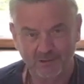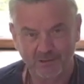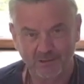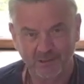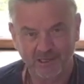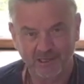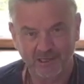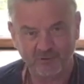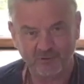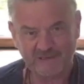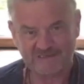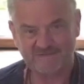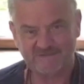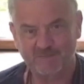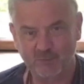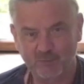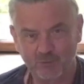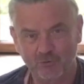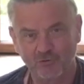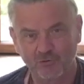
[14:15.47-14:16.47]
if you
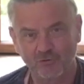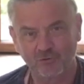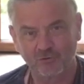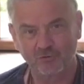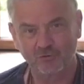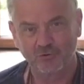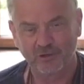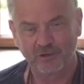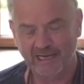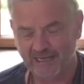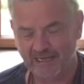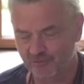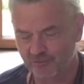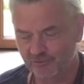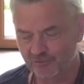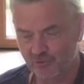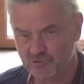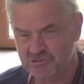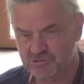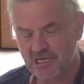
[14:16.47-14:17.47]
explore how
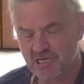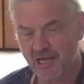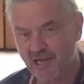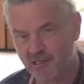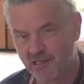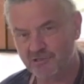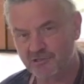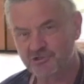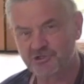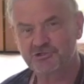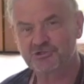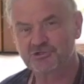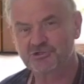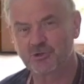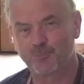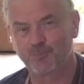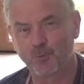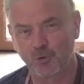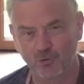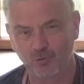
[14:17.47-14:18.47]
your touch
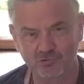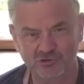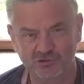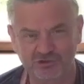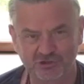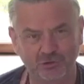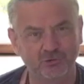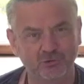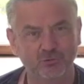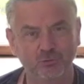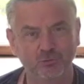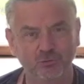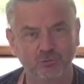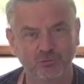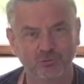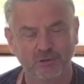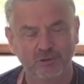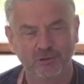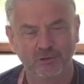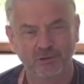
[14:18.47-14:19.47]
supports you,
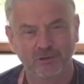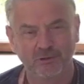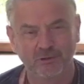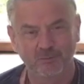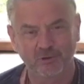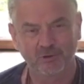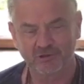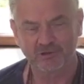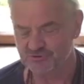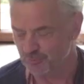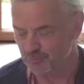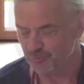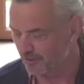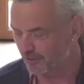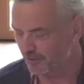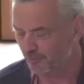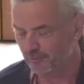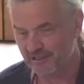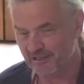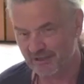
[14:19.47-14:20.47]
because
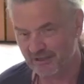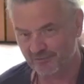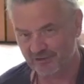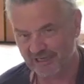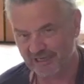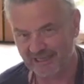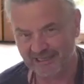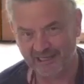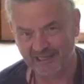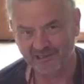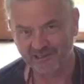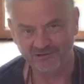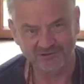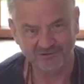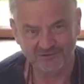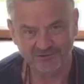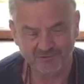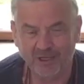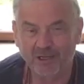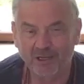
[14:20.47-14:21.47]
uh, without the leg
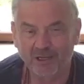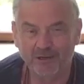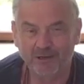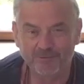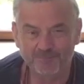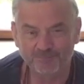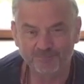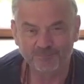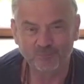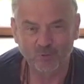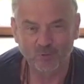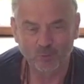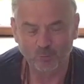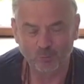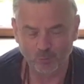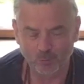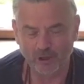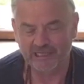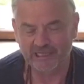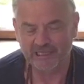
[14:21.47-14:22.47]
end, um,
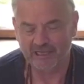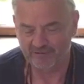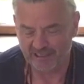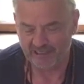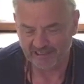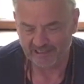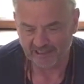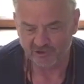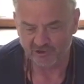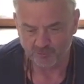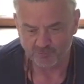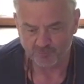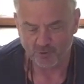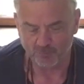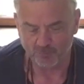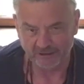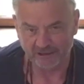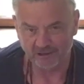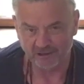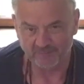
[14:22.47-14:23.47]
working out the leg end, you're
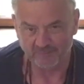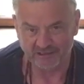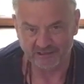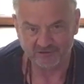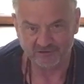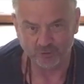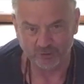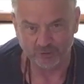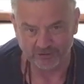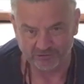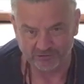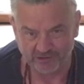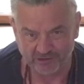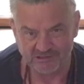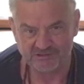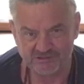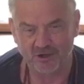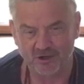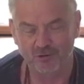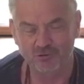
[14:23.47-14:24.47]
probably going to be doing
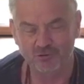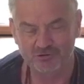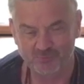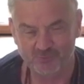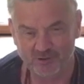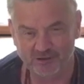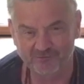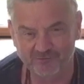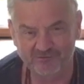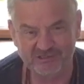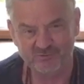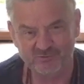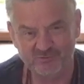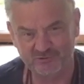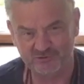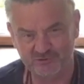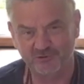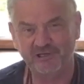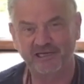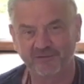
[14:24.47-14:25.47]
things to hold your pelvis,
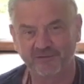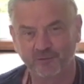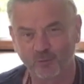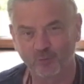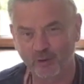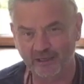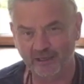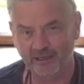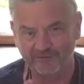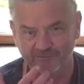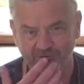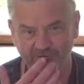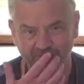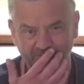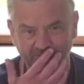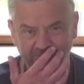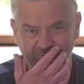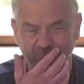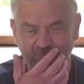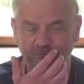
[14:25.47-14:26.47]
which will get in the way of the
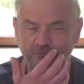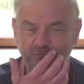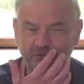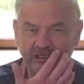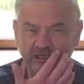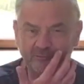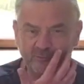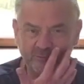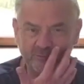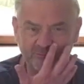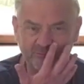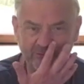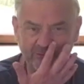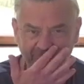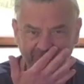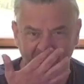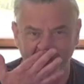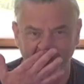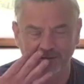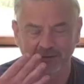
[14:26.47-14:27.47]
freedom of
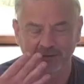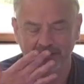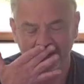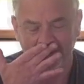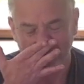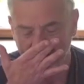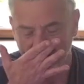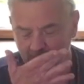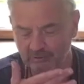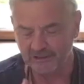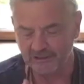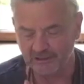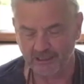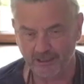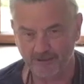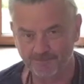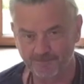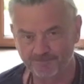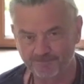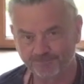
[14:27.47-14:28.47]
movement. But
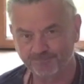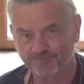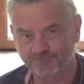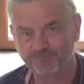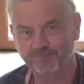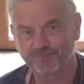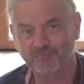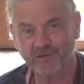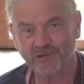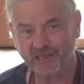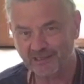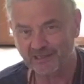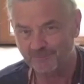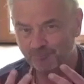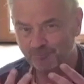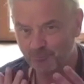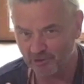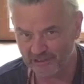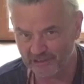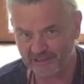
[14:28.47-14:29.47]
um, yeah,
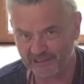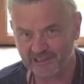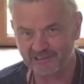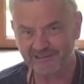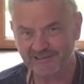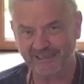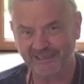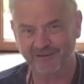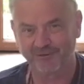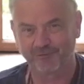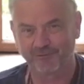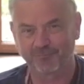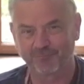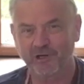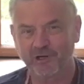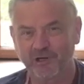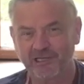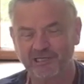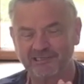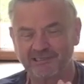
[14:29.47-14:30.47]
break it down,
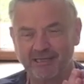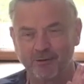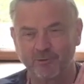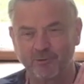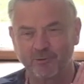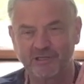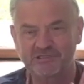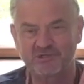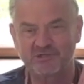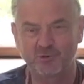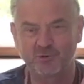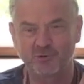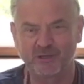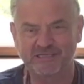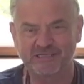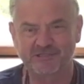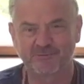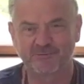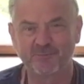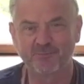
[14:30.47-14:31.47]
break it down into
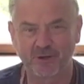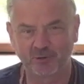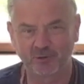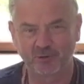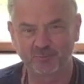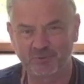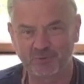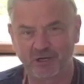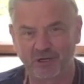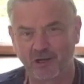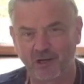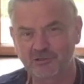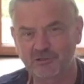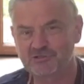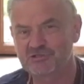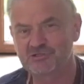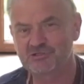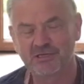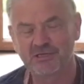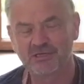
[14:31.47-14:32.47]
its component
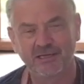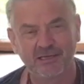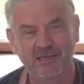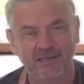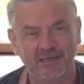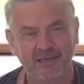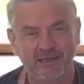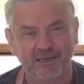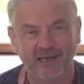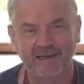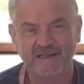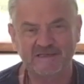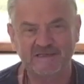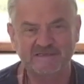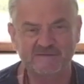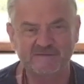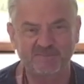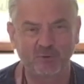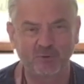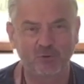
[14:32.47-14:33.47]
parts, and
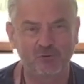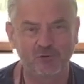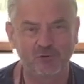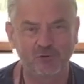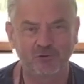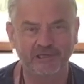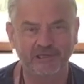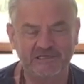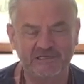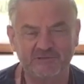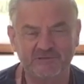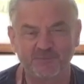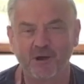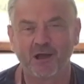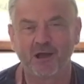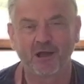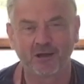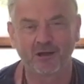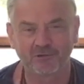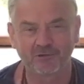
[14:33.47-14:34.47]
explore each
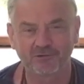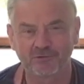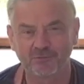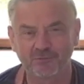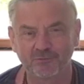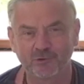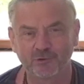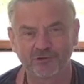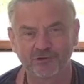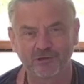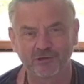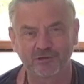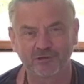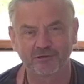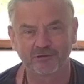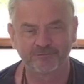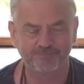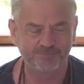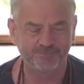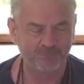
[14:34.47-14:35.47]
part with
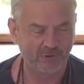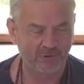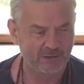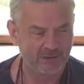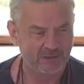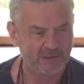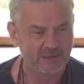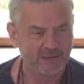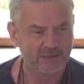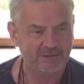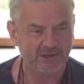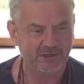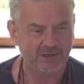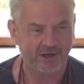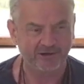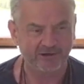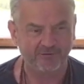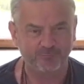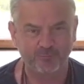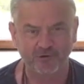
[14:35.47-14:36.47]
a
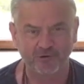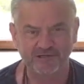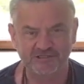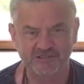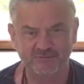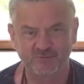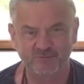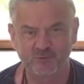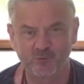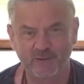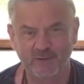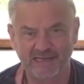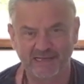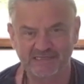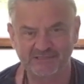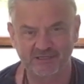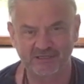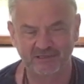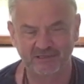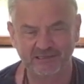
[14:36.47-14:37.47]
kind of
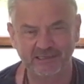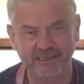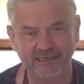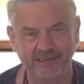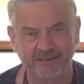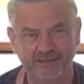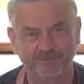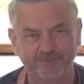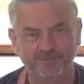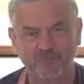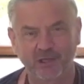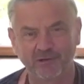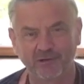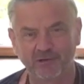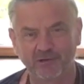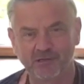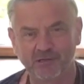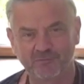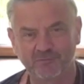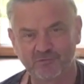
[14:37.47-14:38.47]
principle-based idea.
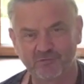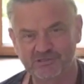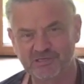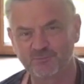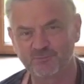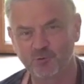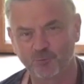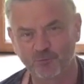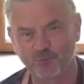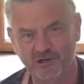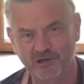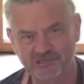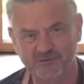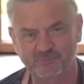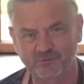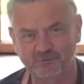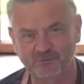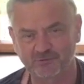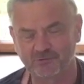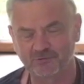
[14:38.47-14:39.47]
And the, the simple
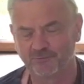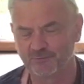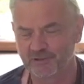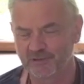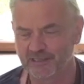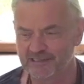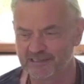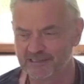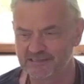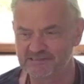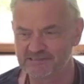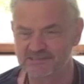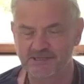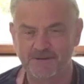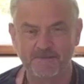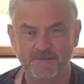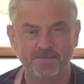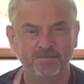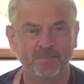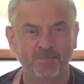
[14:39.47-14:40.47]
principle is,
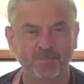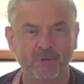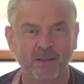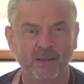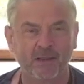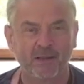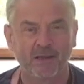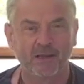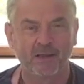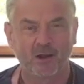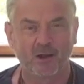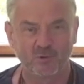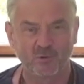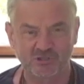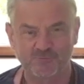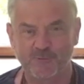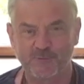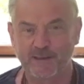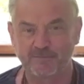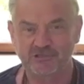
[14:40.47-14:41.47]
I want
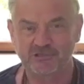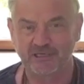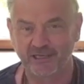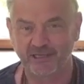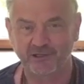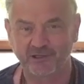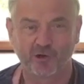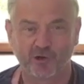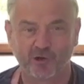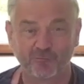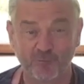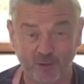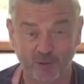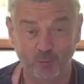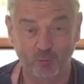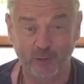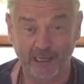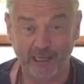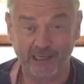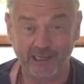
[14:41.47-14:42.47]
to be able to let go of my
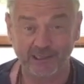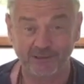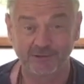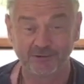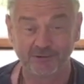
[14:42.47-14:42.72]
weight